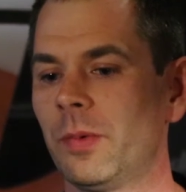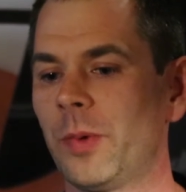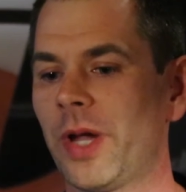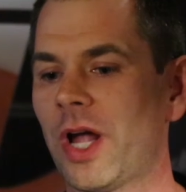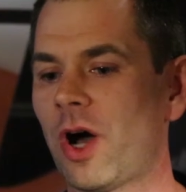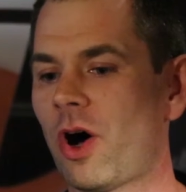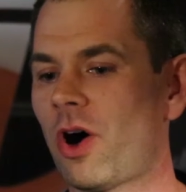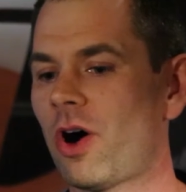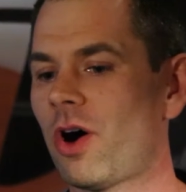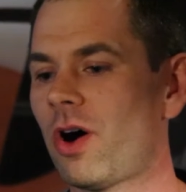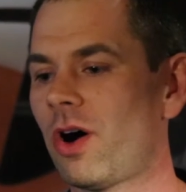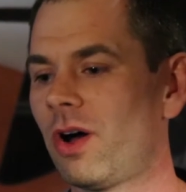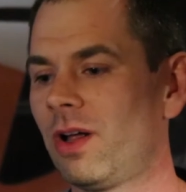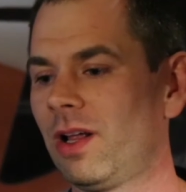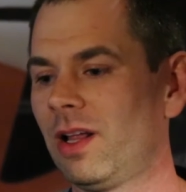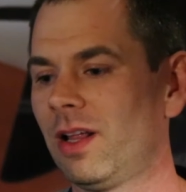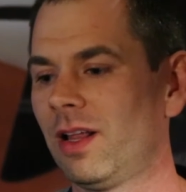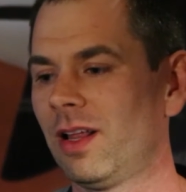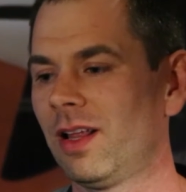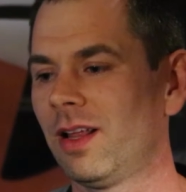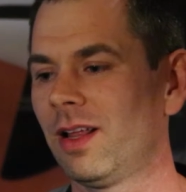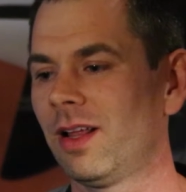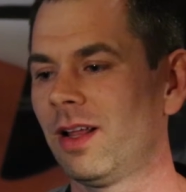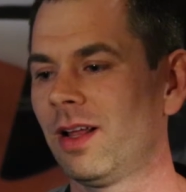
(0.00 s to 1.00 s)
we all
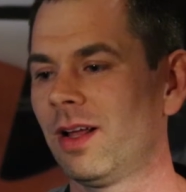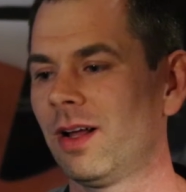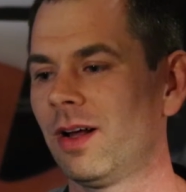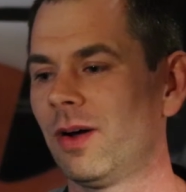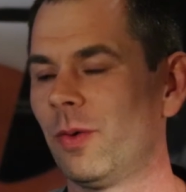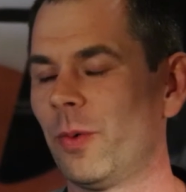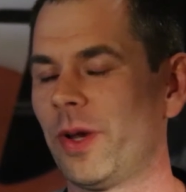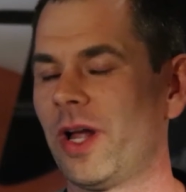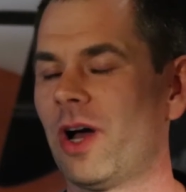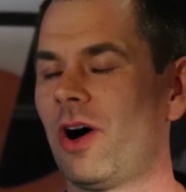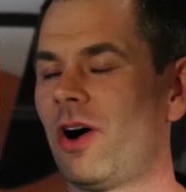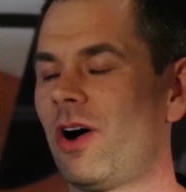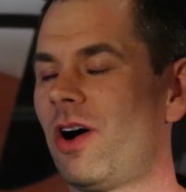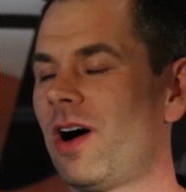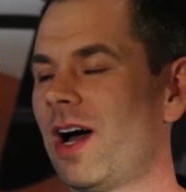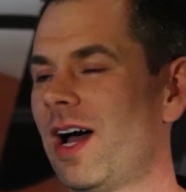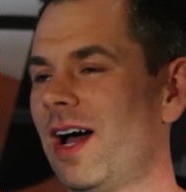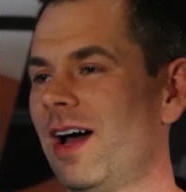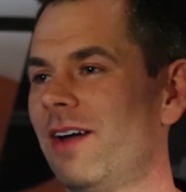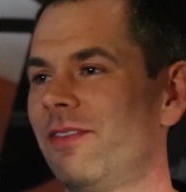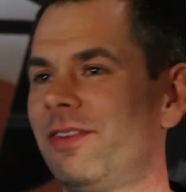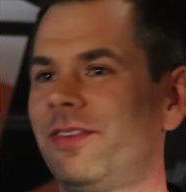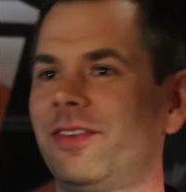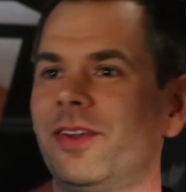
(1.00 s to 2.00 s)

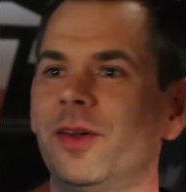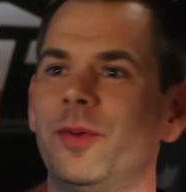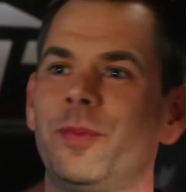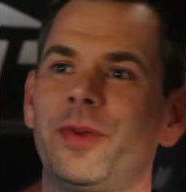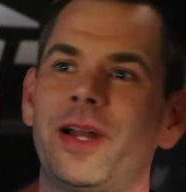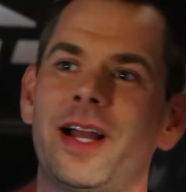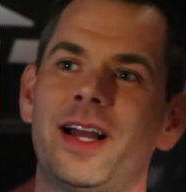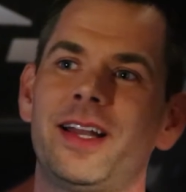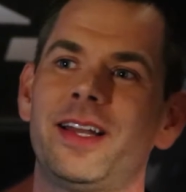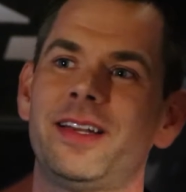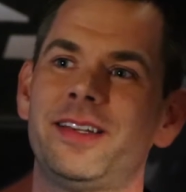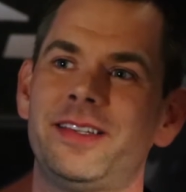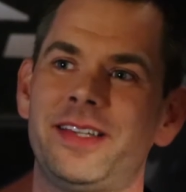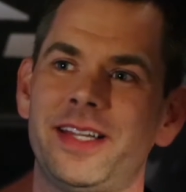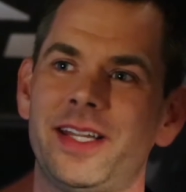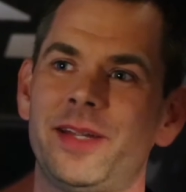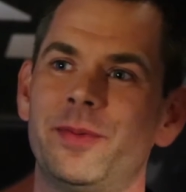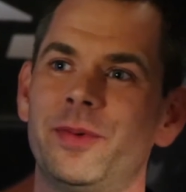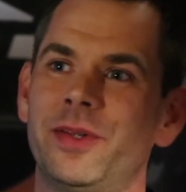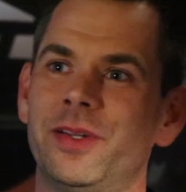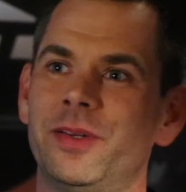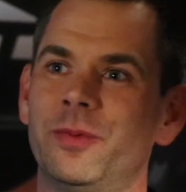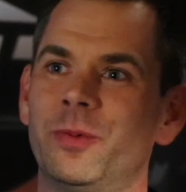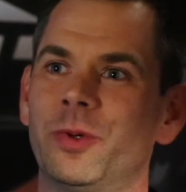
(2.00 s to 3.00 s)
have some kind of
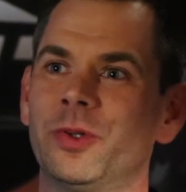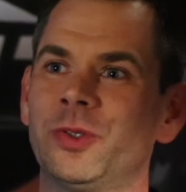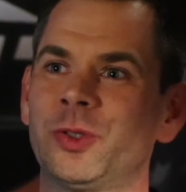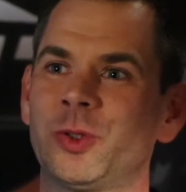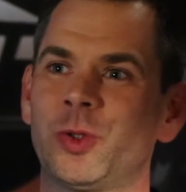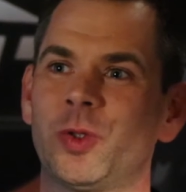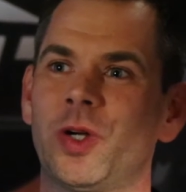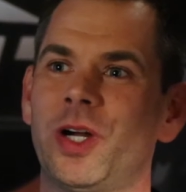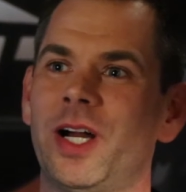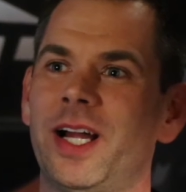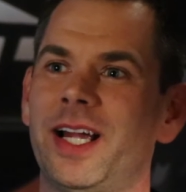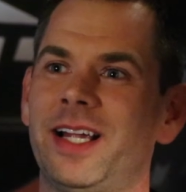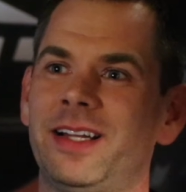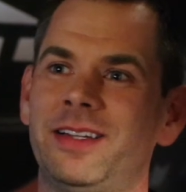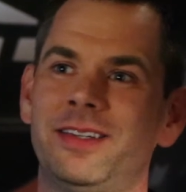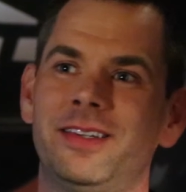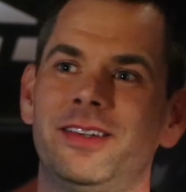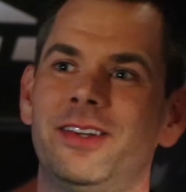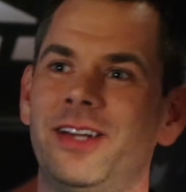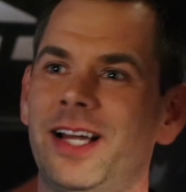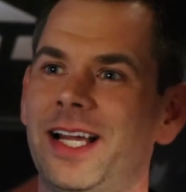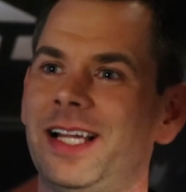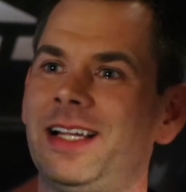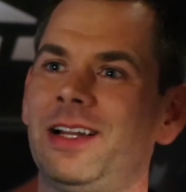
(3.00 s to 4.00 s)
demon we're trying
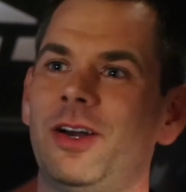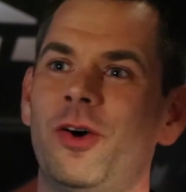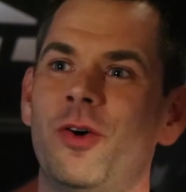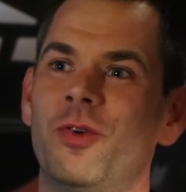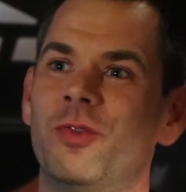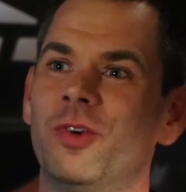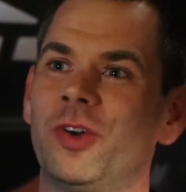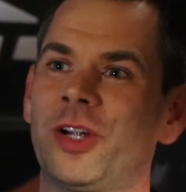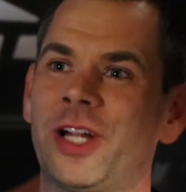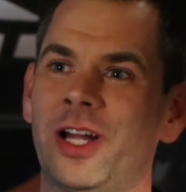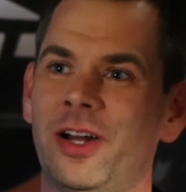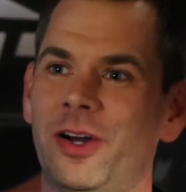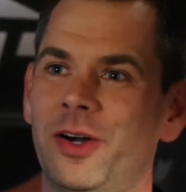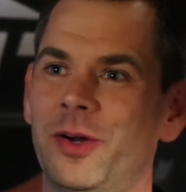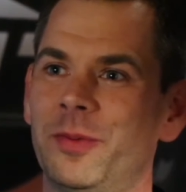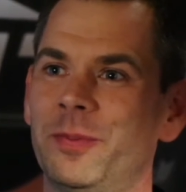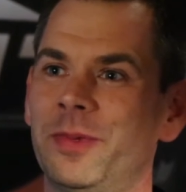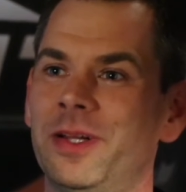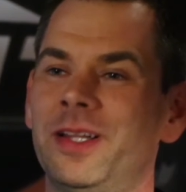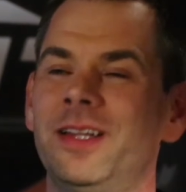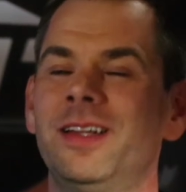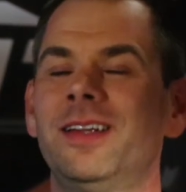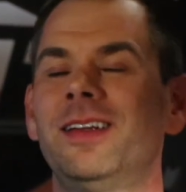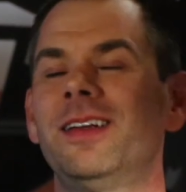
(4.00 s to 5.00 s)
to like
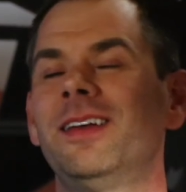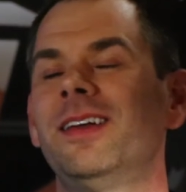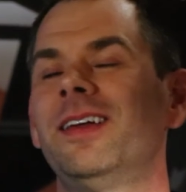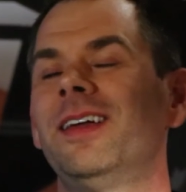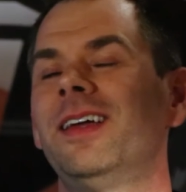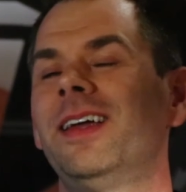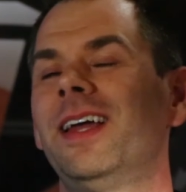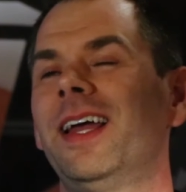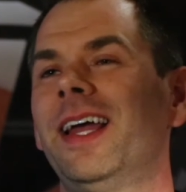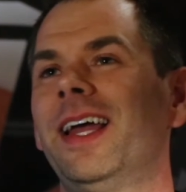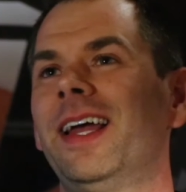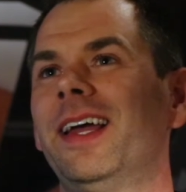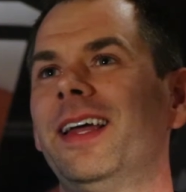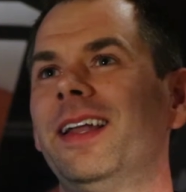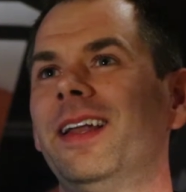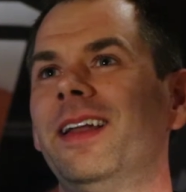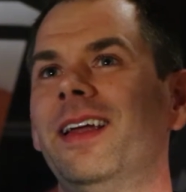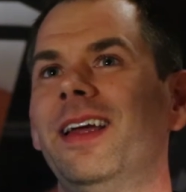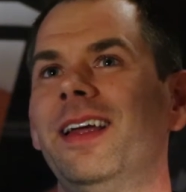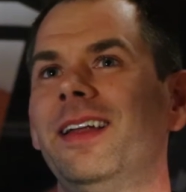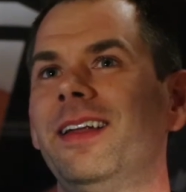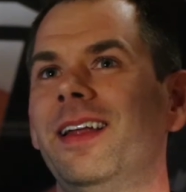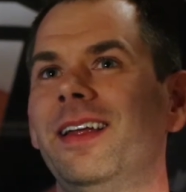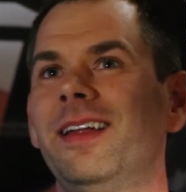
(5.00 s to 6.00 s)
overcome.
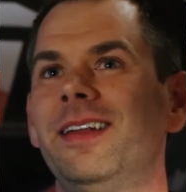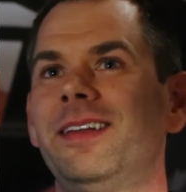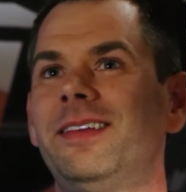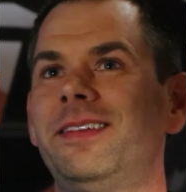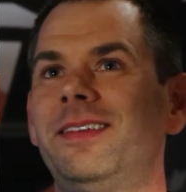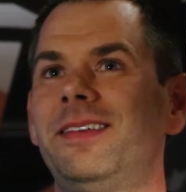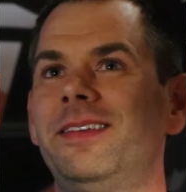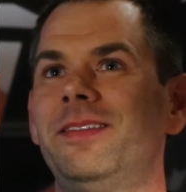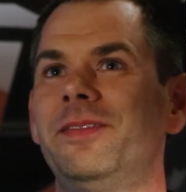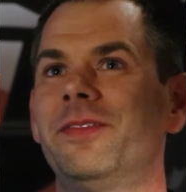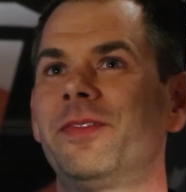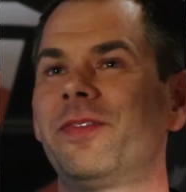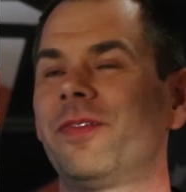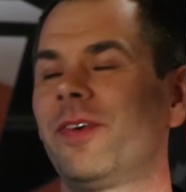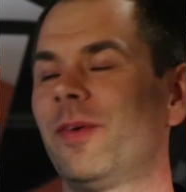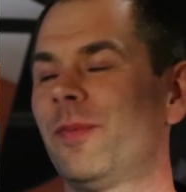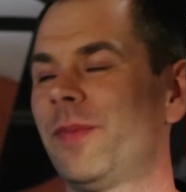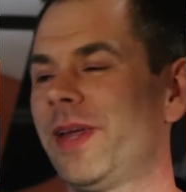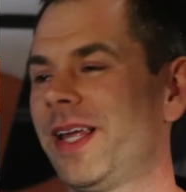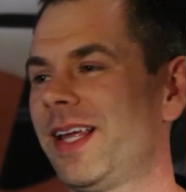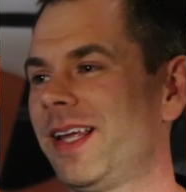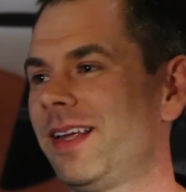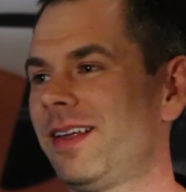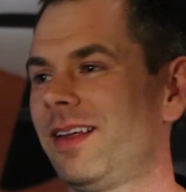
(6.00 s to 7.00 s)
And it
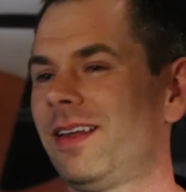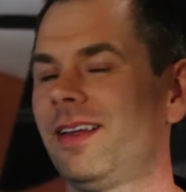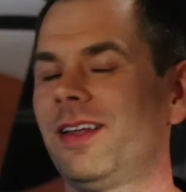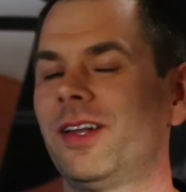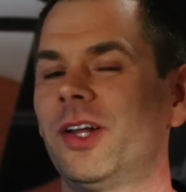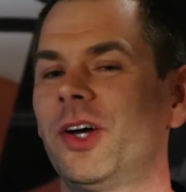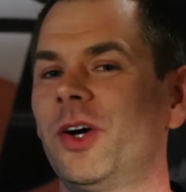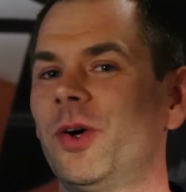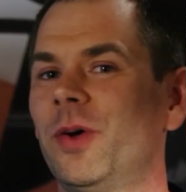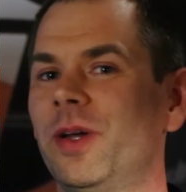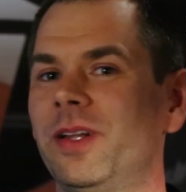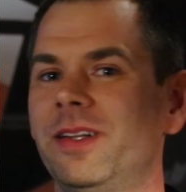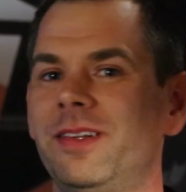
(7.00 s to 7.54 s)
for me, you know,